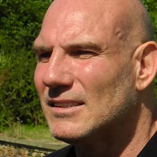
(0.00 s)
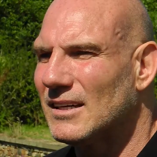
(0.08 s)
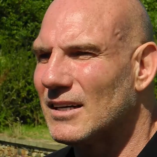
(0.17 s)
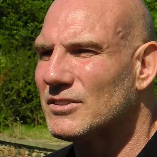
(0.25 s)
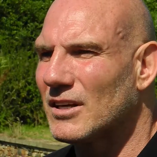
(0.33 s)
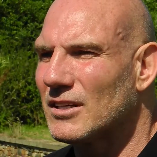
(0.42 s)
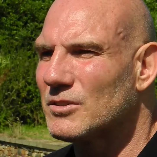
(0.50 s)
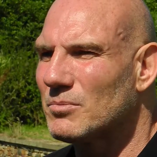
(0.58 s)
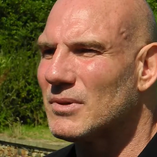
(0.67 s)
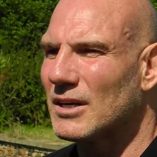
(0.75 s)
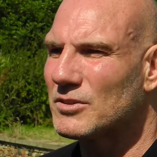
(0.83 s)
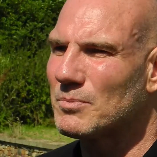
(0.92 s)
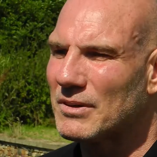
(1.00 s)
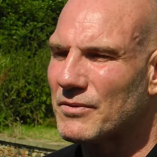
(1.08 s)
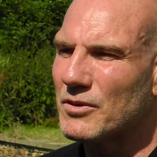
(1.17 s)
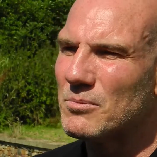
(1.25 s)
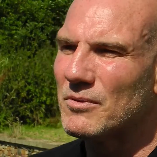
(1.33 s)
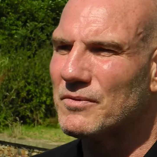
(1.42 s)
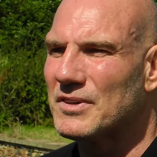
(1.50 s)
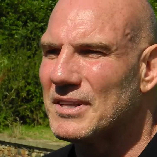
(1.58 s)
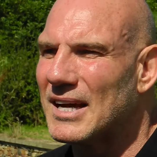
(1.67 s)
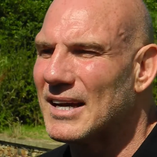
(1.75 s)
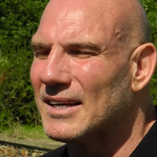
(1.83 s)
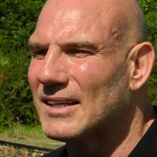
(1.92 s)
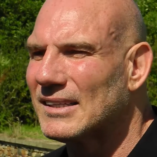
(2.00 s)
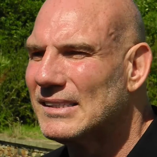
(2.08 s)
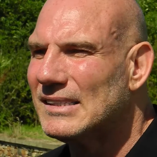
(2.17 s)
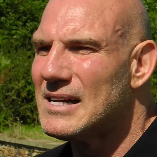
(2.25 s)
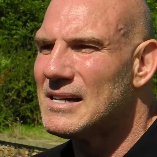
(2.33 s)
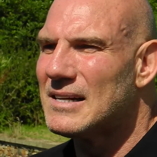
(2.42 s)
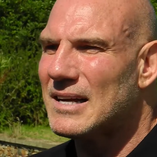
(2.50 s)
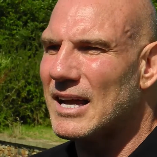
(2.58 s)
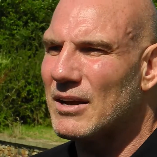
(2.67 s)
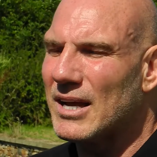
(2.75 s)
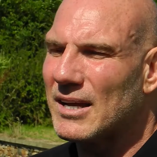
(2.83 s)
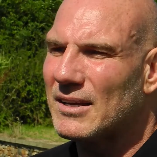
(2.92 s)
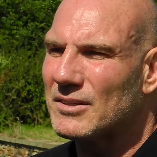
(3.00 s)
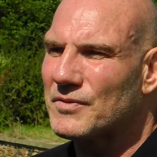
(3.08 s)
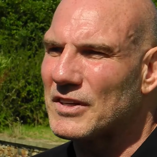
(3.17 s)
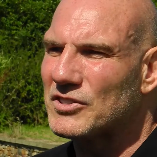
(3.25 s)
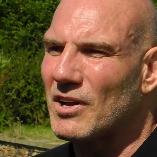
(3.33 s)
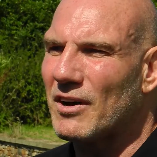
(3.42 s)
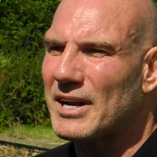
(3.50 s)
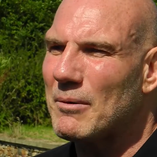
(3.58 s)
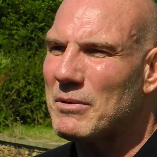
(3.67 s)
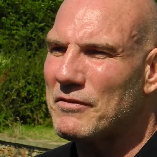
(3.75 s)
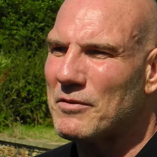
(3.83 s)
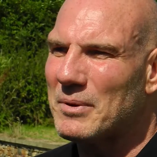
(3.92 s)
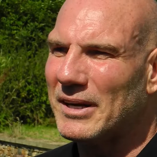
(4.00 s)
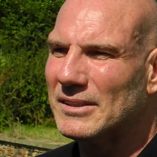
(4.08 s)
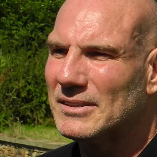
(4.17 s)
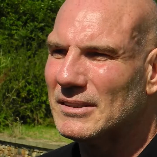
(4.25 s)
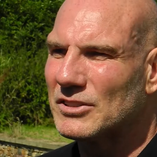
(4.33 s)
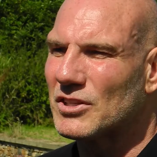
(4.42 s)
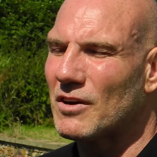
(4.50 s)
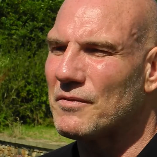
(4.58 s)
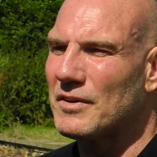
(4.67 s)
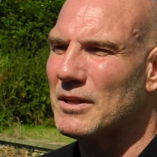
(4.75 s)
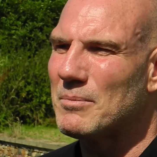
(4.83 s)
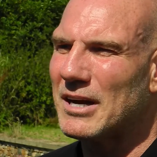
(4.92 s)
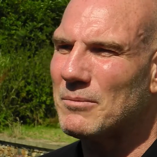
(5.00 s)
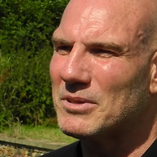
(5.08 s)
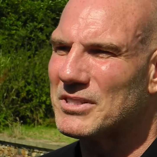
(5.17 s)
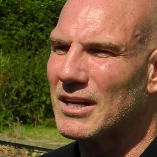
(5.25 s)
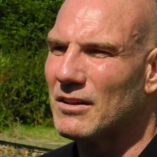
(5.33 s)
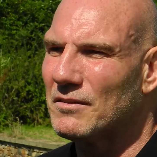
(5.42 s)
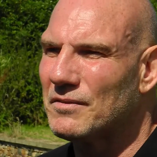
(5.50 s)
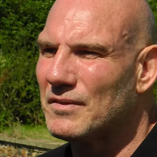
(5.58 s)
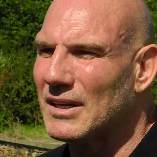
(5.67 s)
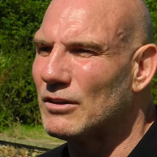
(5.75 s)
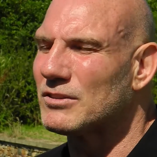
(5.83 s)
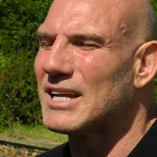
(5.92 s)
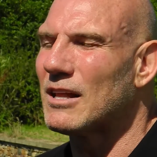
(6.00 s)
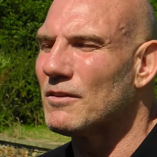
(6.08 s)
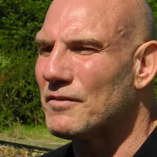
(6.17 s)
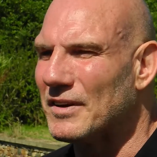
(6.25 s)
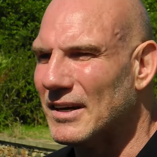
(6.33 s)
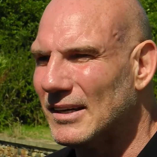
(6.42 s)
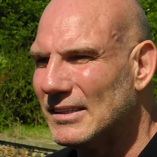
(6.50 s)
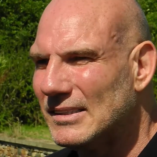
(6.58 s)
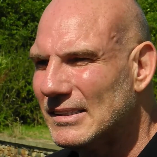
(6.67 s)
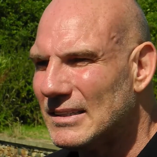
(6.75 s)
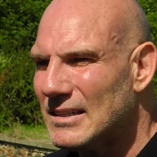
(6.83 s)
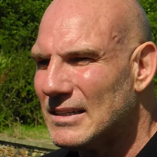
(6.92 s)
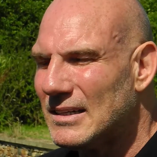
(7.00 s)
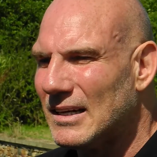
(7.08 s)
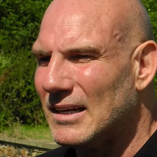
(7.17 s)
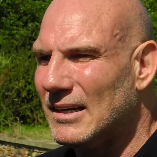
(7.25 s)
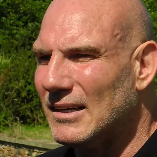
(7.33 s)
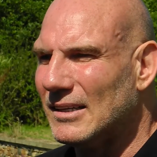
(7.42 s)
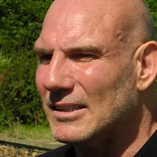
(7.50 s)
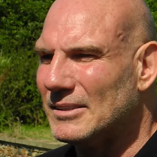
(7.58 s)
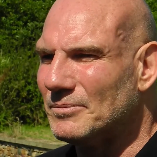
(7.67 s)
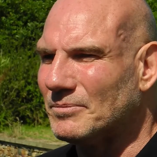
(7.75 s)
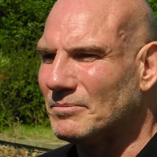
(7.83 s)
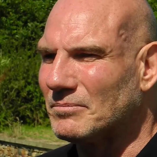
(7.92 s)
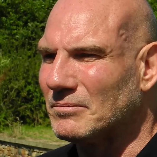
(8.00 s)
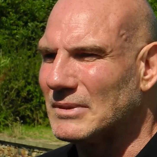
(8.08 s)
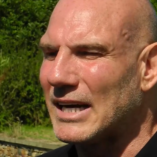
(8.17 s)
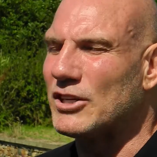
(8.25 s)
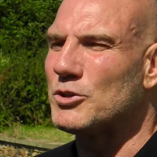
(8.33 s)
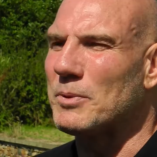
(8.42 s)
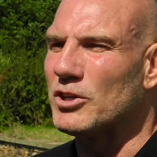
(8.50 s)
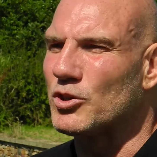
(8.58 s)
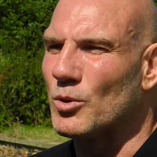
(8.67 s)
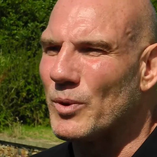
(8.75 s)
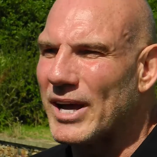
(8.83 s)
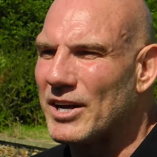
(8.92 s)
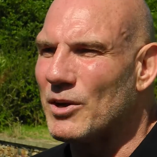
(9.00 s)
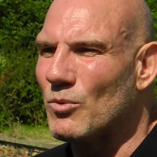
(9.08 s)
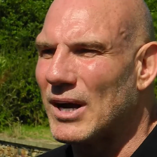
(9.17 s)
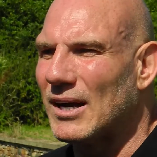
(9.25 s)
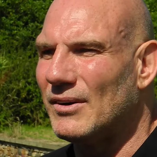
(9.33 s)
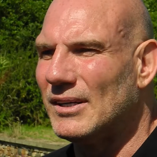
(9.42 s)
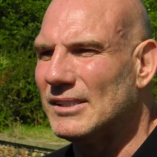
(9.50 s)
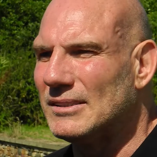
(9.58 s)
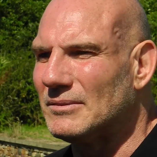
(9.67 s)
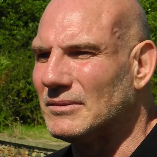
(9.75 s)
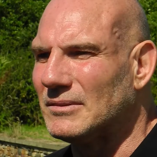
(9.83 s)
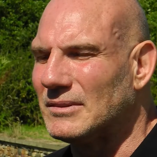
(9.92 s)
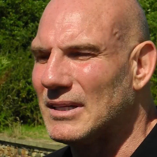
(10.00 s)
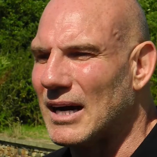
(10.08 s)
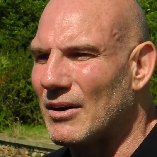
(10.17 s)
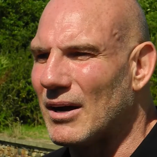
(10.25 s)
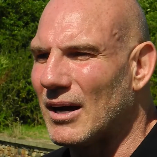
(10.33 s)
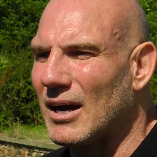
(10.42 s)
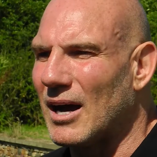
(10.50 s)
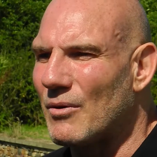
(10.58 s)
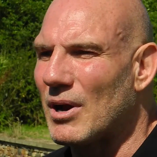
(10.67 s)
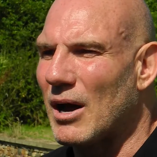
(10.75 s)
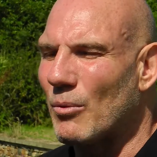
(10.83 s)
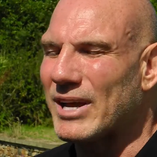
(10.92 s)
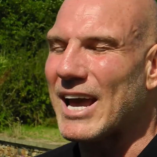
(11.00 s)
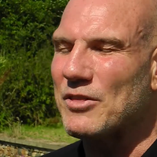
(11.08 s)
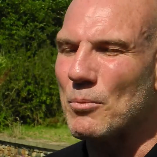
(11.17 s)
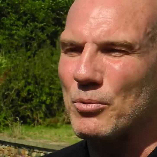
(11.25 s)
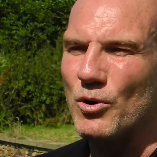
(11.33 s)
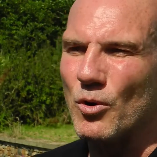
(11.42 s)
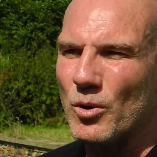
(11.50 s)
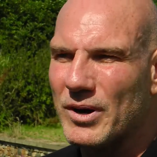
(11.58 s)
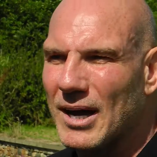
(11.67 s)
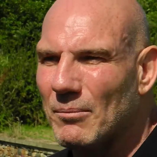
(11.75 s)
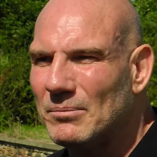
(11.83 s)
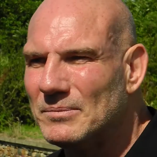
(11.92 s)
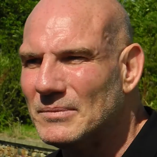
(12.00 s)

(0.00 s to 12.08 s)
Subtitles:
I spent a few months in there, and things started happening for me. I started feeling better in myself. I looked healthier. I had a spiritual awakening where I would get in the programme.